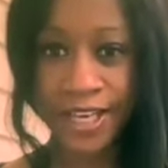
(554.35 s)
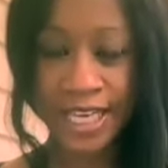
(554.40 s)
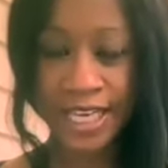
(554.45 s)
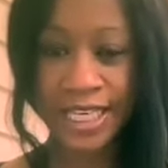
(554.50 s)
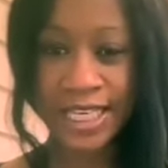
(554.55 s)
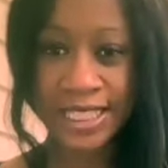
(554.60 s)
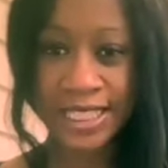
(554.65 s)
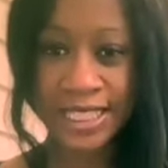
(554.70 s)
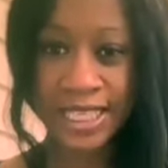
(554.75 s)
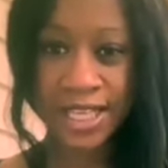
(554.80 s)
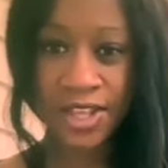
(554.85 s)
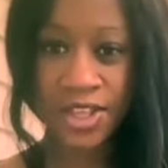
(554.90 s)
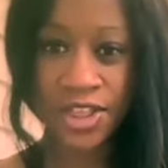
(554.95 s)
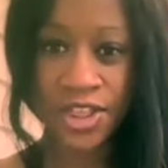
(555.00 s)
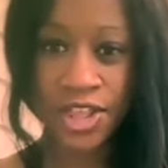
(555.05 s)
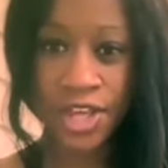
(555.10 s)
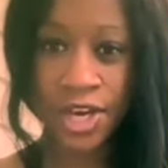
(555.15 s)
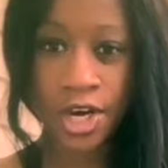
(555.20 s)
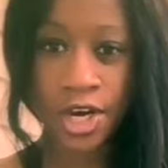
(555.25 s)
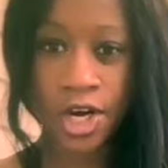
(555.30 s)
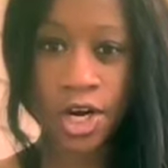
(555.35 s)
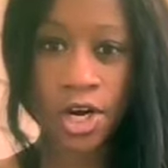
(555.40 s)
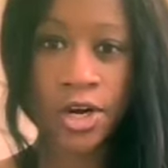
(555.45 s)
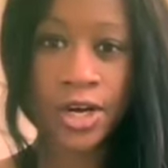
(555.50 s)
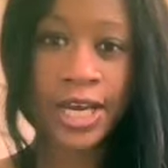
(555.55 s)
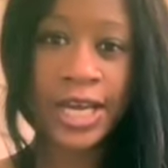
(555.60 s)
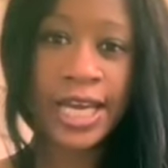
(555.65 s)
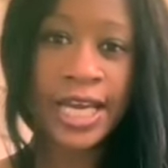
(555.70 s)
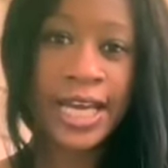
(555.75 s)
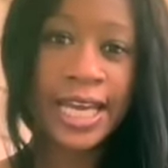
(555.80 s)
is there.
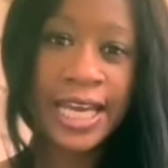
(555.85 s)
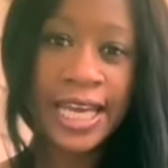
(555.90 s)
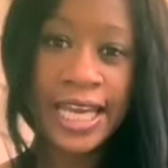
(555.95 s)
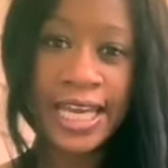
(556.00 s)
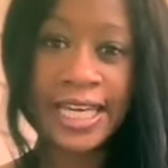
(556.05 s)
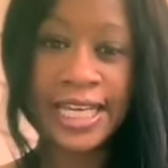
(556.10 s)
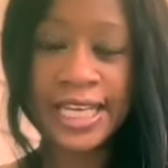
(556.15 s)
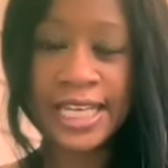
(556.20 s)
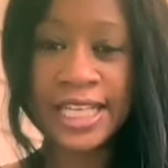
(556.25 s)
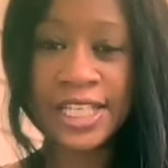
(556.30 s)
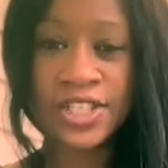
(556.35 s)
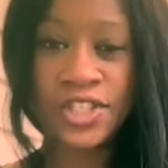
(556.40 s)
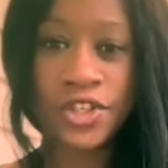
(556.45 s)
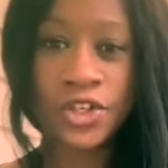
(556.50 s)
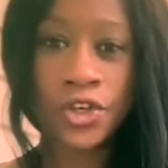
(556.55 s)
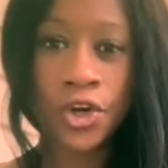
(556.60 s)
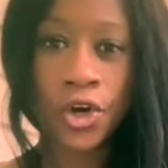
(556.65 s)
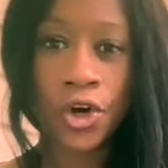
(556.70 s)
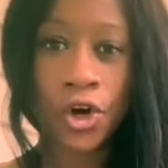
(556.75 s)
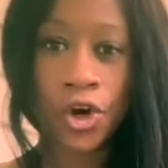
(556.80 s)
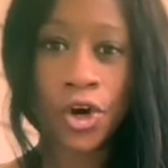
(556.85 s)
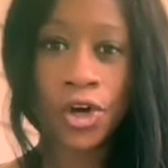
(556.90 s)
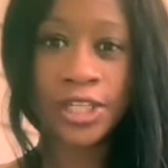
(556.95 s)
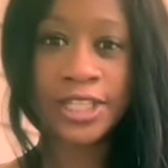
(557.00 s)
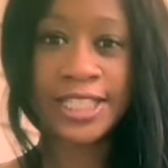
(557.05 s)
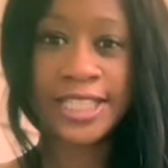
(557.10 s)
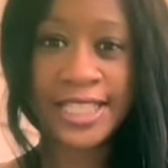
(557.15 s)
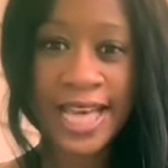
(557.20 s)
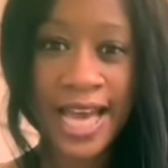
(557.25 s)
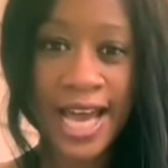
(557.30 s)
It is your
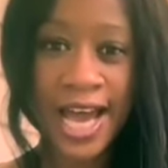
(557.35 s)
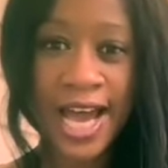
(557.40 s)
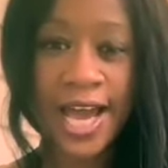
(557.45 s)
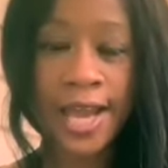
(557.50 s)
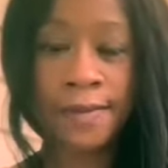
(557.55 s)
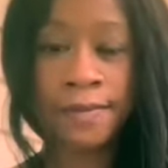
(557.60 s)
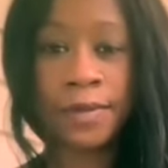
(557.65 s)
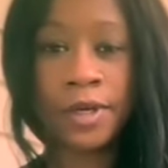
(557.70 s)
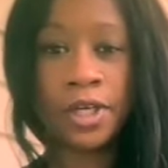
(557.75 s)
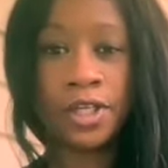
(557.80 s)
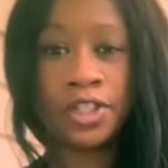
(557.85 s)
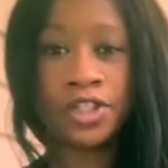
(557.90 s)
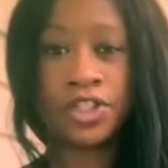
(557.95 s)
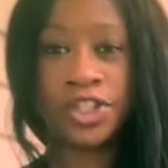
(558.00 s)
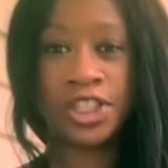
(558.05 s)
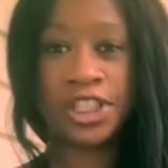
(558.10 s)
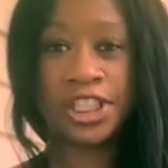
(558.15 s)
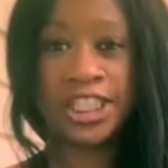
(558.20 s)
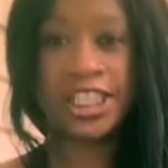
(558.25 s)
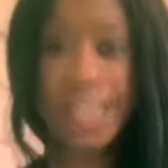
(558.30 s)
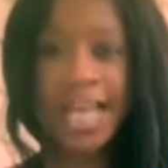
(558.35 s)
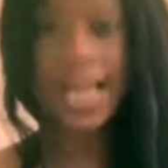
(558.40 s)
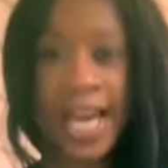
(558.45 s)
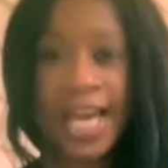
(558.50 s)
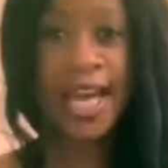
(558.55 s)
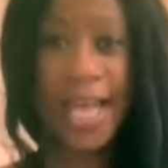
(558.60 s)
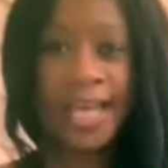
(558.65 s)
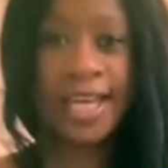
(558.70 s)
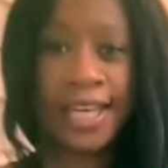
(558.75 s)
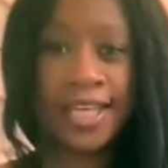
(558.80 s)
time to
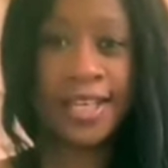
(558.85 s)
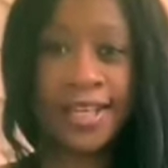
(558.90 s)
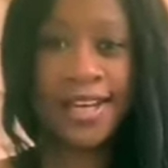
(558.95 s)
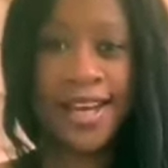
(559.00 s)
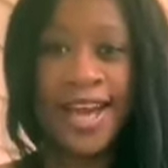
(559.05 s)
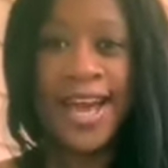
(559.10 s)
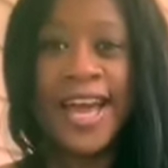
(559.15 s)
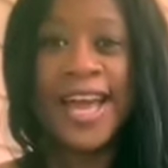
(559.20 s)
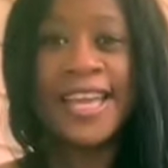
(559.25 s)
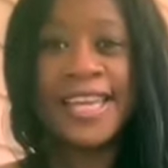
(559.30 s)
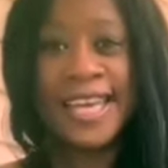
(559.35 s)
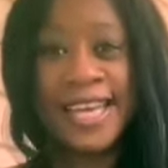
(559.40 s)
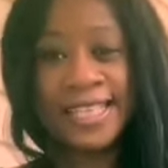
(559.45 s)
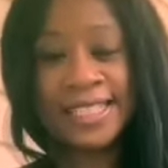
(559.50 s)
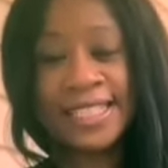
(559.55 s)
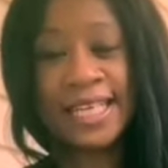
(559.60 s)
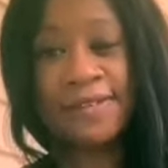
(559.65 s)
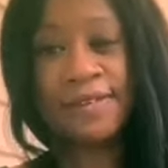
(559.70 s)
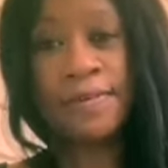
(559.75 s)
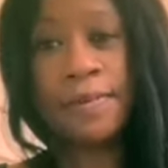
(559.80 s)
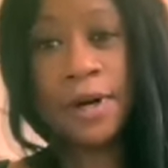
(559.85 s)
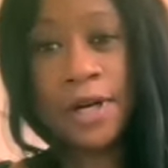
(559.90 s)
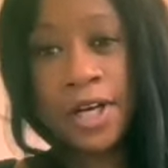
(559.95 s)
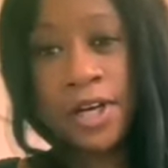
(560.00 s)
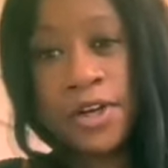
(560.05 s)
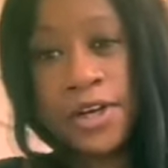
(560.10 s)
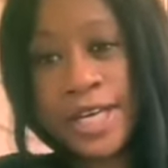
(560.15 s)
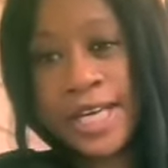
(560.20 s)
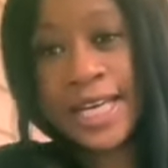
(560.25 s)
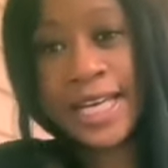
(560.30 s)
shine. Yes, everybody
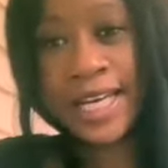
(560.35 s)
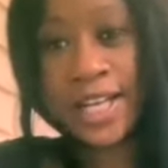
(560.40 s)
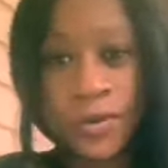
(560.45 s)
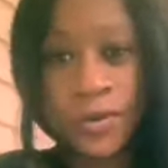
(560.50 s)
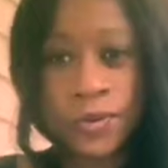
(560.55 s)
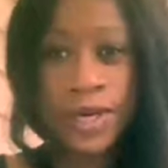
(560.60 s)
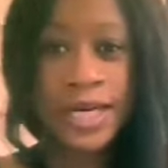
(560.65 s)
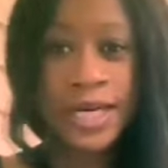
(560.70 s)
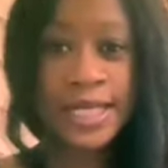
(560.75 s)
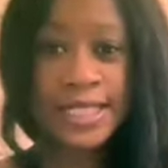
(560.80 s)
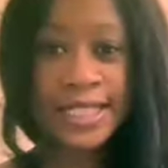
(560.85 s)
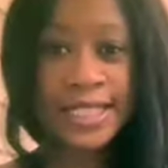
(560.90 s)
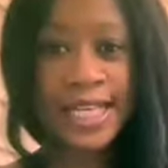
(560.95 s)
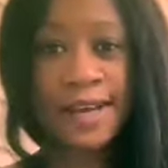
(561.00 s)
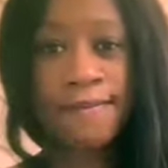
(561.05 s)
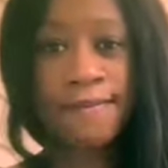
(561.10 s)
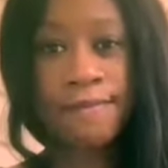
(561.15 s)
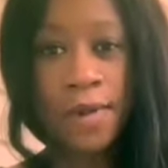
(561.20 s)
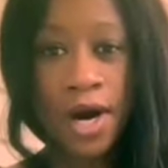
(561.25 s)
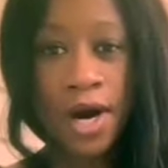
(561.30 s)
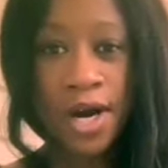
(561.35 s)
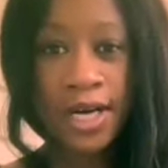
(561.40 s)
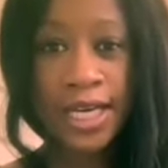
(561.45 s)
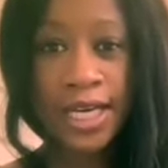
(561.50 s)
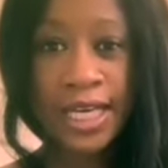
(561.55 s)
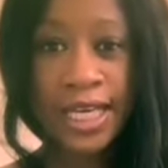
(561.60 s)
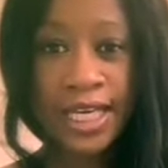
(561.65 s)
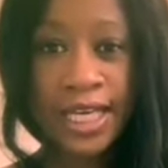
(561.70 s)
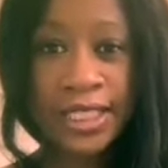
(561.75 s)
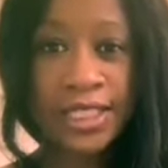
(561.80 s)
looking at the real estate
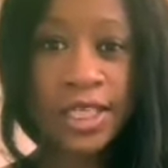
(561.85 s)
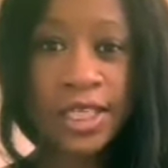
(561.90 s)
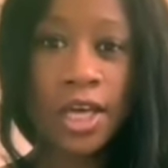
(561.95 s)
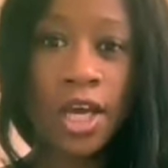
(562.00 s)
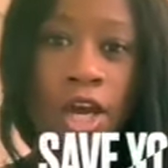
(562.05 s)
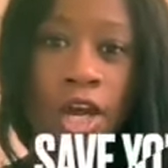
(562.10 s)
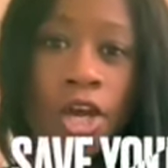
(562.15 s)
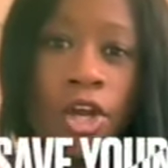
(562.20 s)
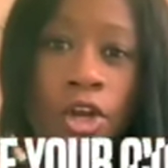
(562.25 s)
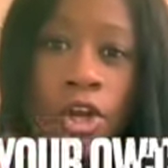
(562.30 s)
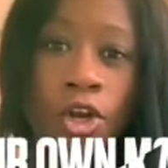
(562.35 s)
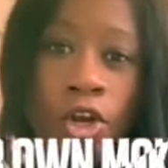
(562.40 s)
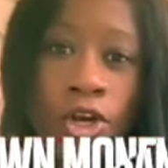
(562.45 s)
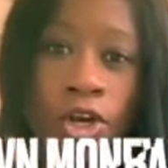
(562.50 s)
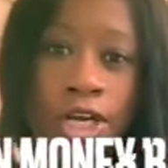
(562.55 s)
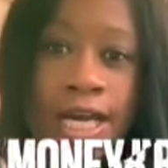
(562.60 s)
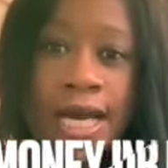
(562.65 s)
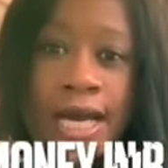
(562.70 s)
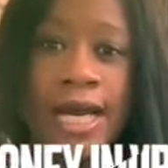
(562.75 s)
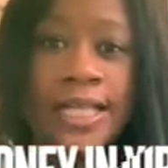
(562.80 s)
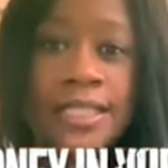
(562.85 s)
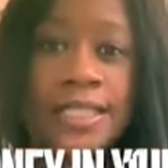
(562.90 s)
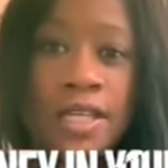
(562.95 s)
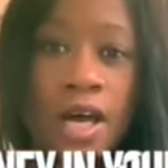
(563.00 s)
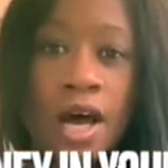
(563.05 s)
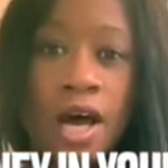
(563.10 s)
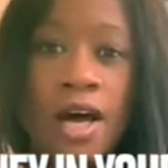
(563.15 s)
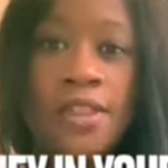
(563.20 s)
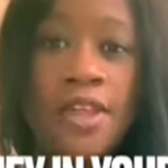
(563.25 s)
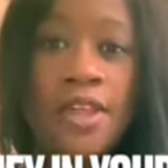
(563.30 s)
market, look at
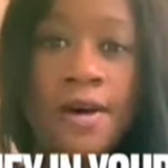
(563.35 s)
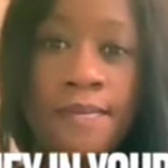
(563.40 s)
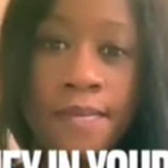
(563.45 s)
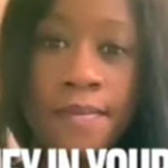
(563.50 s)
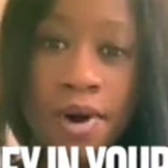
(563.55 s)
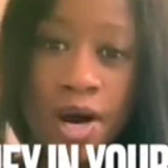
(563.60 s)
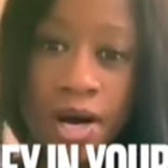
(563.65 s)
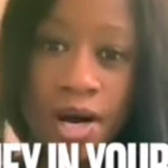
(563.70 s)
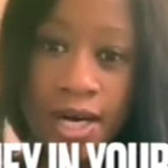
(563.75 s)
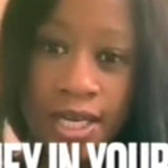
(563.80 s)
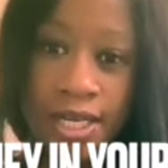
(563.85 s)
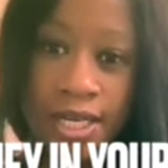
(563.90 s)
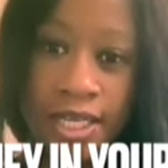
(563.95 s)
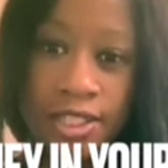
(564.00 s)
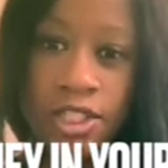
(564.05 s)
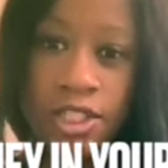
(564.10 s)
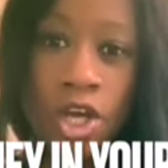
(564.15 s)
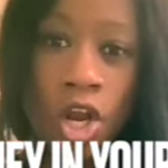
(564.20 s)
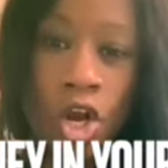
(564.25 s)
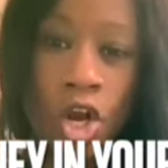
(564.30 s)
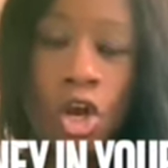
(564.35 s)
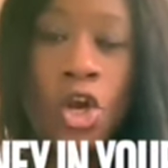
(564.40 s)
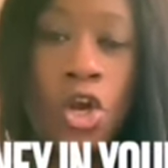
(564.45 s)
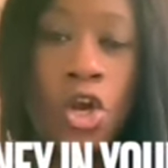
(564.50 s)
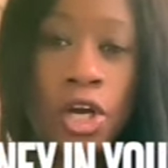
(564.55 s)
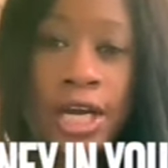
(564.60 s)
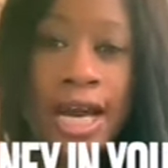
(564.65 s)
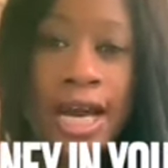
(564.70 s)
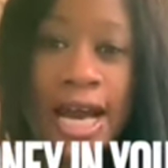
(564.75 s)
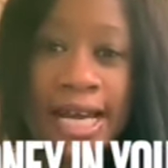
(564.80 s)
other markets,
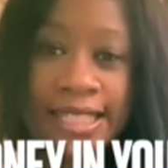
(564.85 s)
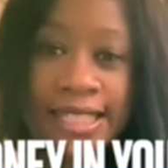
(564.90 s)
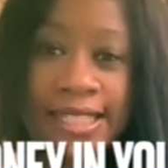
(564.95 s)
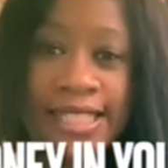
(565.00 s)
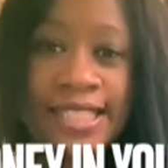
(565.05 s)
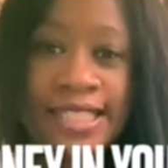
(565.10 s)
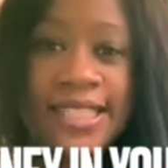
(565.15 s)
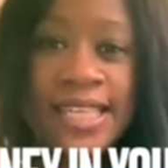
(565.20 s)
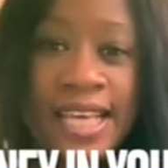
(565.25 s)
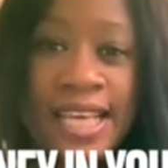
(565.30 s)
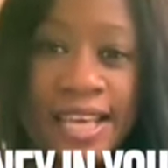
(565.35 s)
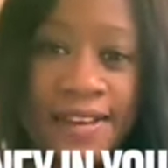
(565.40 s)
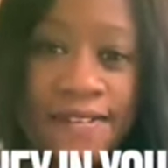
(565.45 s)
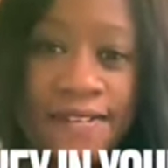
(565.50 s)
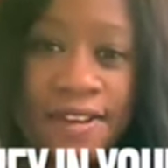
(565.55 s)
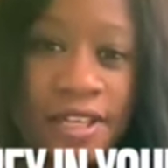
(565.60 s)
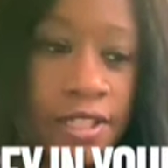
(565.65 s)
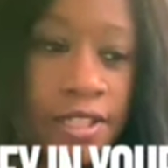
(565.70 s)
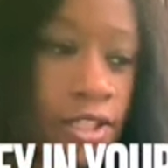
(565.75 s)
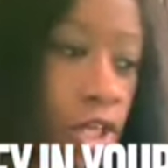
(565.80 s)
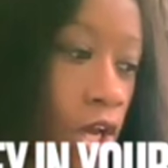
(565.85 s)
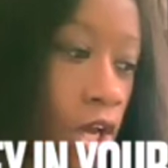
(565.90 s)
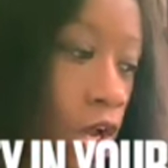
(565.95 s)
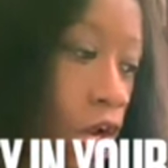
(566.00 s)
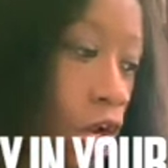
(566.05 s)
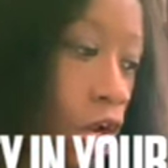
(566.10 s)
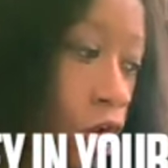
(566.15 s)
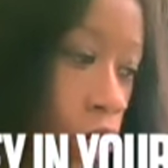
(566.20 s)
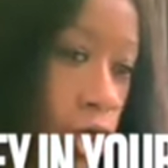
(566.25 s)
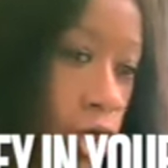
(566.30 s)
look at savings,
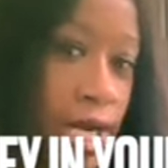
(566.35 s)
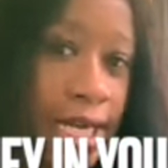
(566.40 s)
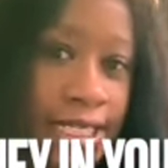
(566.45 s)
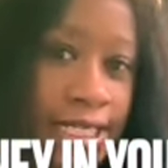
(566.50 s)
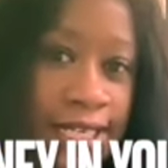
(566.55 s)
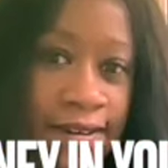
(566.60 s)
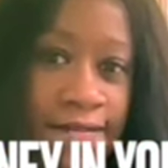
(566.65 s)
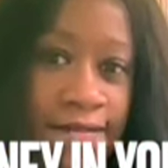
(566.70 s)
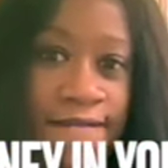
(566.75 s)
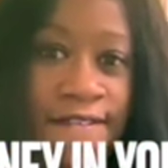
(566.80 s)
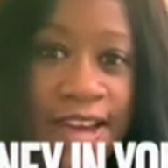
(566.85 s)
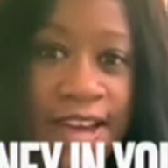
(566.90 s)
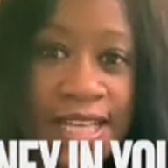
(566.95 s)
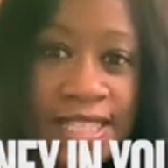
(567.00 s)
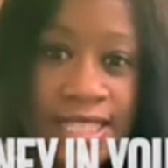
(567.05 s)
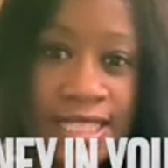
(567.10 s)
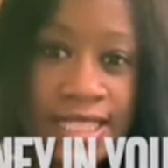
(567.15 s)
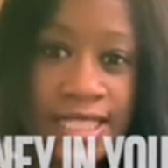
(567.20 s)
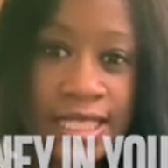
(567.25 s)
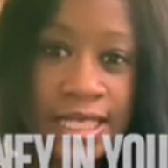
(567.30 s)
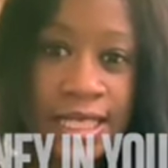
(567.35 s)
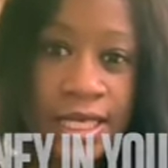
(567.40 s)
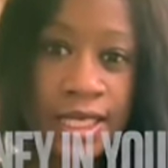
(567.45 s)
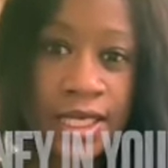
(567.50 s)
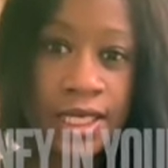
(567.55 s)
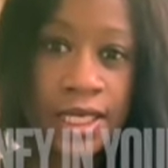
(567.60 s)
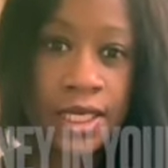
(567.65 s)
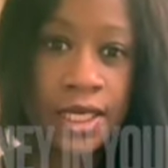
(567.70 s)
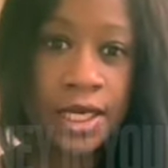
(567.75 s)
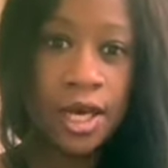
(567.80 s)
look at
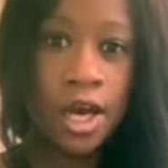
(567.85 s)
investing.